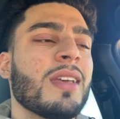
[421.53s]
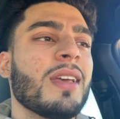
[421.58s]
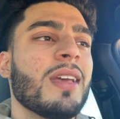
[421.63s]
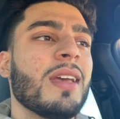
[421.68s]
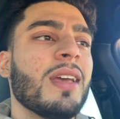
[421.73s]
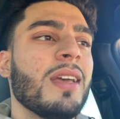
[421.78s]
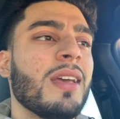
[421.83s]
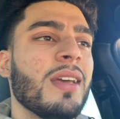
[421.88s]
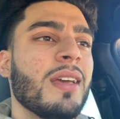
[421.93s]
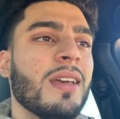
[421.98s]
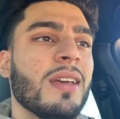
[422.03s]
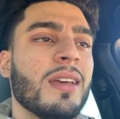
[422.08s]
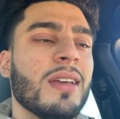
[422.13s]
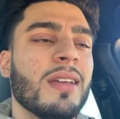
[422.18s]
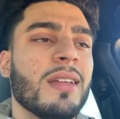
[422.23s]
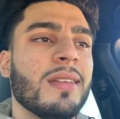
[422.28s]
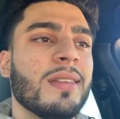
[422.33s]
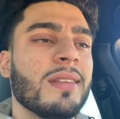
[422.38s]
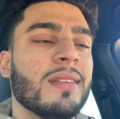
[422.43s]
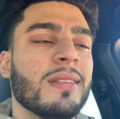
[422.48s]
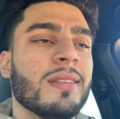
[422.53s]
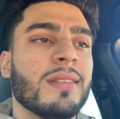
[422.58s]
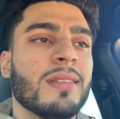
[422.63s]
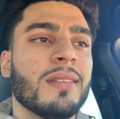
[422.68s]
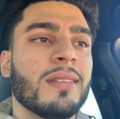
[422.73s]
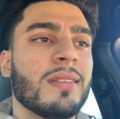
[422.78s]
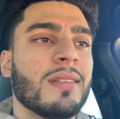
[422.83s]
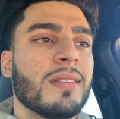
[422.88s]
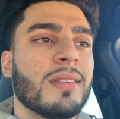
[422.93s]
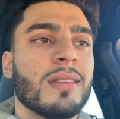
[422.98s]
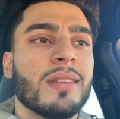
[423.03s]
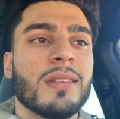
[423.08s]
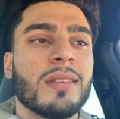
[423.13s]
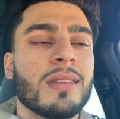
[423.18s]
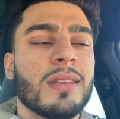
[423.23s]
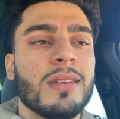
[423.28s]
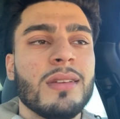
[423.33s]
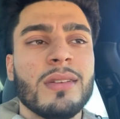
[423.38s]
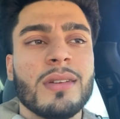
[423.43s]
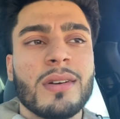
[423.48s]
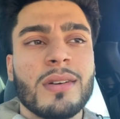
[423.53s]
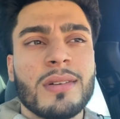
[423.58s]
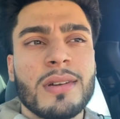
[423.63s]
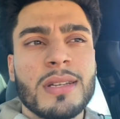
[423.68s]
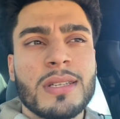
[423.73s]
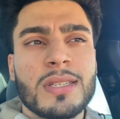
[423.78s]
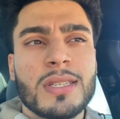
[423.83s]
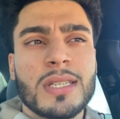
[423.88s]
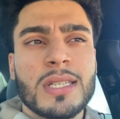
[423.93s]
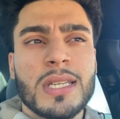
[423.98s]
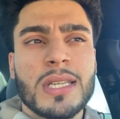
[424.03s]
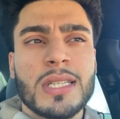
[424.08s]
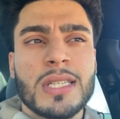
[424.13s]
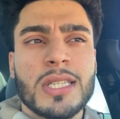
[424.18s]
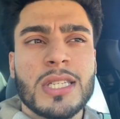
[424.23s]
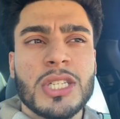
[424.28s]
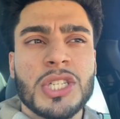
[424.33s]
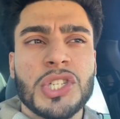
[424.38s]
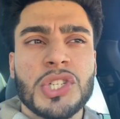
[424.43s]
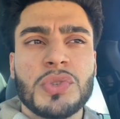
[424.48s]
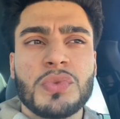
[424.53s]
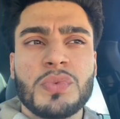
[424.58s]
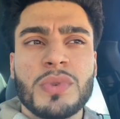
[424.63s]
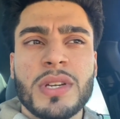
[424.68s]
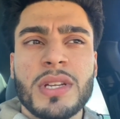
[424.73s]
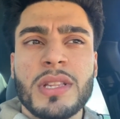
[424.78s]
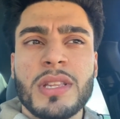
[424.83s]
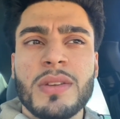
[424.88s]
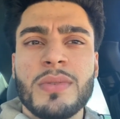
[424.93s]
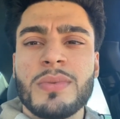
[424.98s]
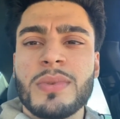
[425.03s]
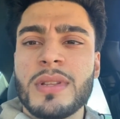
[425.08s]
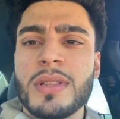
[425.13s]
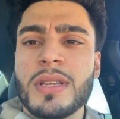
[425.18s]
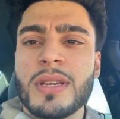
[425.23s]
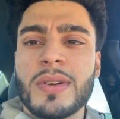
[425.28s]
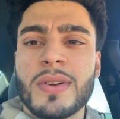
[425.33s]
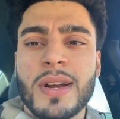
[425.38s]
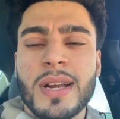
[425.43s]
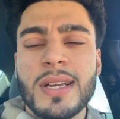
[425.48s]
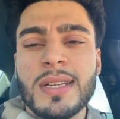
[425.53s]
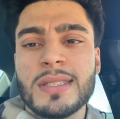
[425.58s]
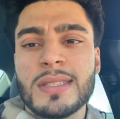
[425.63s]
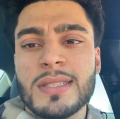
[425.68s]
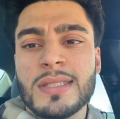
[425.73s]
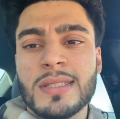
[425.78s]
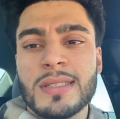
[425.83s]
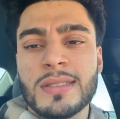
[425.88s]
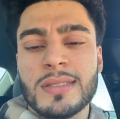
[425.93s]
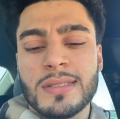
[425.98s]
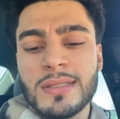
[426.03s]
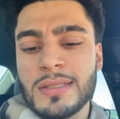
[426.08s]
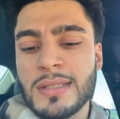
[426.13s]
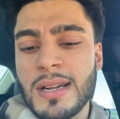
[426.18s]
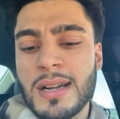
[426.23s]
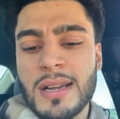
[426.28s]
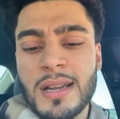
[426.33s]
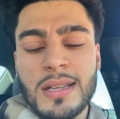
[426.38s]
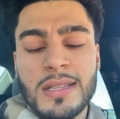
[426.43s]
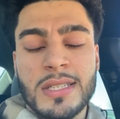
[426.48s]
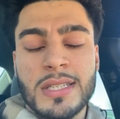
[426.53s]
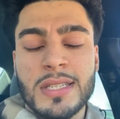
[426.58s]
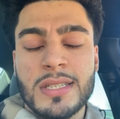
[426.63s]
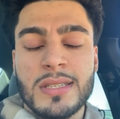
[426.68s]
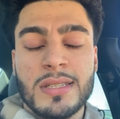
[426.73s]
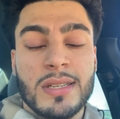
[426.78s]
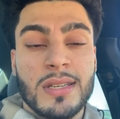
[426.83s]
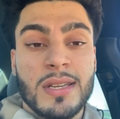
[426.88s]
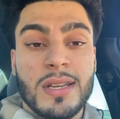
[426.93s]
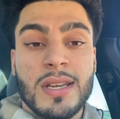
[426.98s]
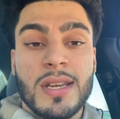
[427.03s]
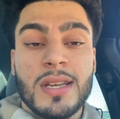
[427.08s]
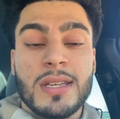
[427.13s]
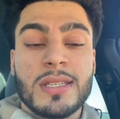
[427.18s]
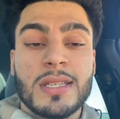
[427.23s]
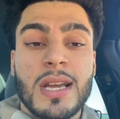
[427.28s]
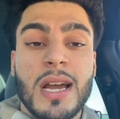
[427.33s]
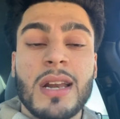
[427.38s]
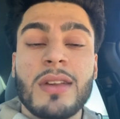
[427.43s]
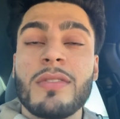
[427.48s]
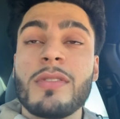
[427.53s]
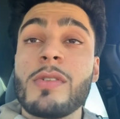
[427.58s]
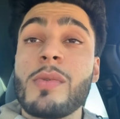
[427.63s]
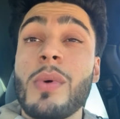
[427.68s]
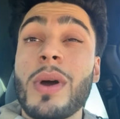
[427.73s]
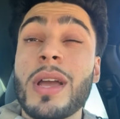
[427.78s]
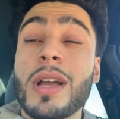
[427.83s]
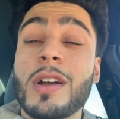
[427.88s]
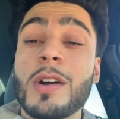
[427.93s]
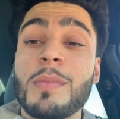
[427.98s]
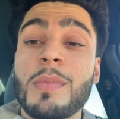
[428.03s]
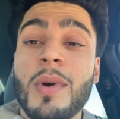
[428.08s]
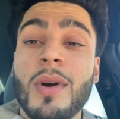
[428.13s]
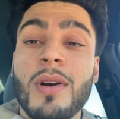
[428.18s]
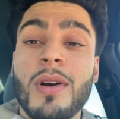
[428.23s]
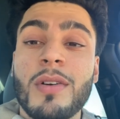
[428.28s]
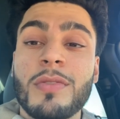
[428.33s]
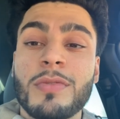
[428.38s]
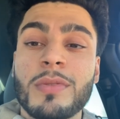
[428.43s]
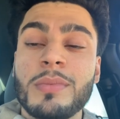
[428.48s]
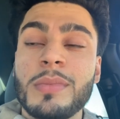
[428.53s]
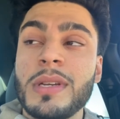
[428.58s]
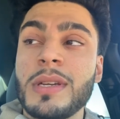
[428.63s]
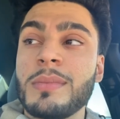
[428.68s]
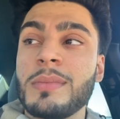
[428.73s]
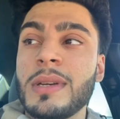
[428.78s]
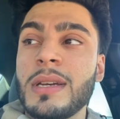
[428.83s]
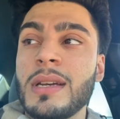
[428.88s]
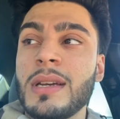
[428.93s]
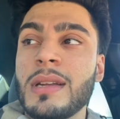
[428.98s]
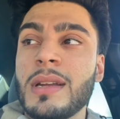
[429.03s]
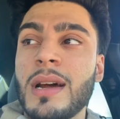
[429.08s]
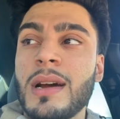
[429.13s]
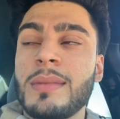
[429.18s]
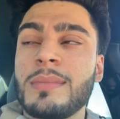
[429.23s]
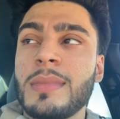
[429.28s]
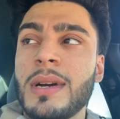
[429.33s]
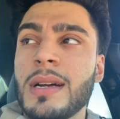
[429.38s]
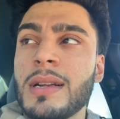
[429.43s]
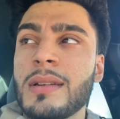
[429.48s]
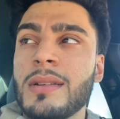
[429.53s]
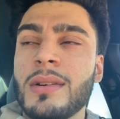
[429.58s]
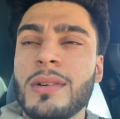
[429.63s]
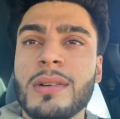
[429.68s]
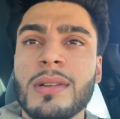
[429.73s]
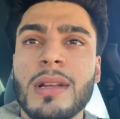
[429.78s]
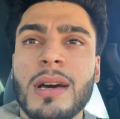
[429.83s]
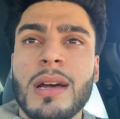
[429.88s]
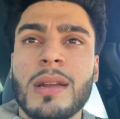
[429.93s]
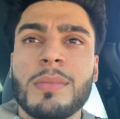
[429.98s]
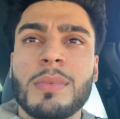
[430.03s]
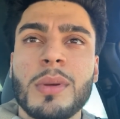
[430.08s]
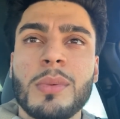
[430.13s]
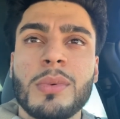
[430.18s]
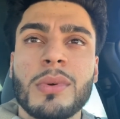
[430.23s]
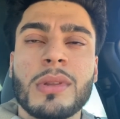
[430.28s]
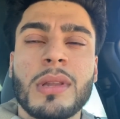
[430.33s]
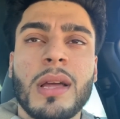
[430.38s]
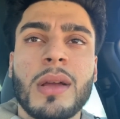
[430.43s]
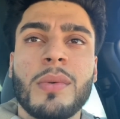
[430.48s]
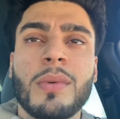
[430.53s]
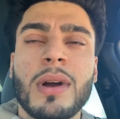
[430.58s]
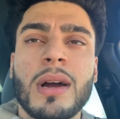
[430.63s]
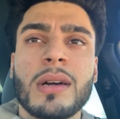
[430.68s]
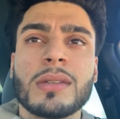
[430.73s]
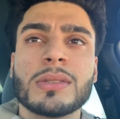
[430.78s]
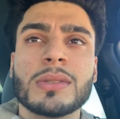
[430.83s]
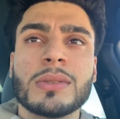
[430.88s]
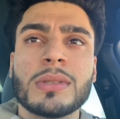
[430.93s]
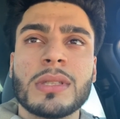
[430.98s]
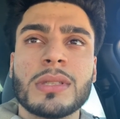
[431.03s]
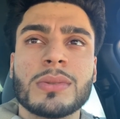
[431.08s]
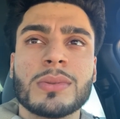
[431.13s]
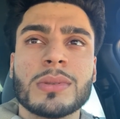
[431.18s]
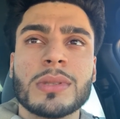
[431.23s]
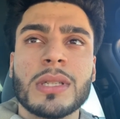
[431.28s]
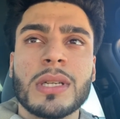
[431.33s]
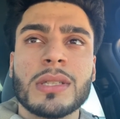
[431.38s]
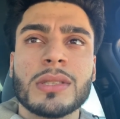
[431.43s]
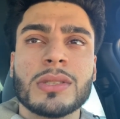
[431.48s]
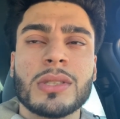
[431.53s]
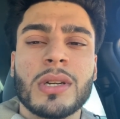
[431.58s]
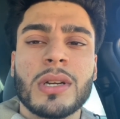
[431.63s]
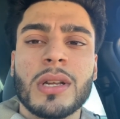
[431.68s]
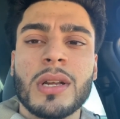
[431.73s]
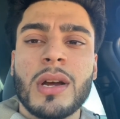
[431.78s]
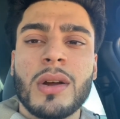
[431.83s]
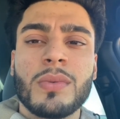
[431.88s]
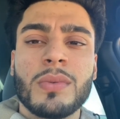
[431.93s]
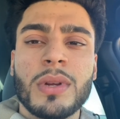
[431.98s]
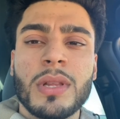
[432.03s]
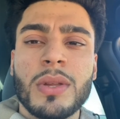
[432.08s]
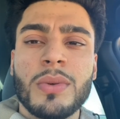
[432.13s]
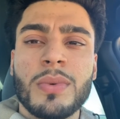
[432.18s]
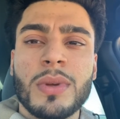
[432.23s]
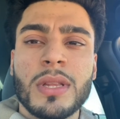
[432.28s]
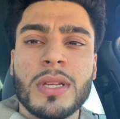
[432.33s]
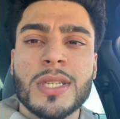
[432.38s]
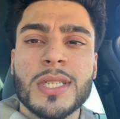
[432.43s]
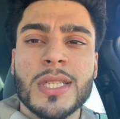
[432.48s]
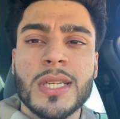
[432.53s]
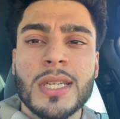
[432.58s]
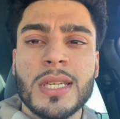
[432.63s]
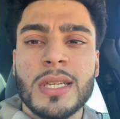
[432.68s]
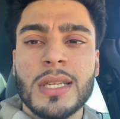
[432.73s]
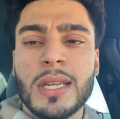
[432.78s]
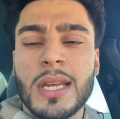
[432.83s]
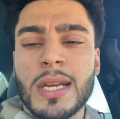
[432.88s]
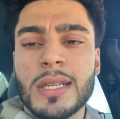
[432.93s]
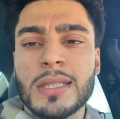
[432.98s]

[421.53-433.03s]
And you know, it's just really, really crazy. It's kind of a wake-up call for me, man. I know a lot of people are like, wow, 2020 has started out really, really shitty, and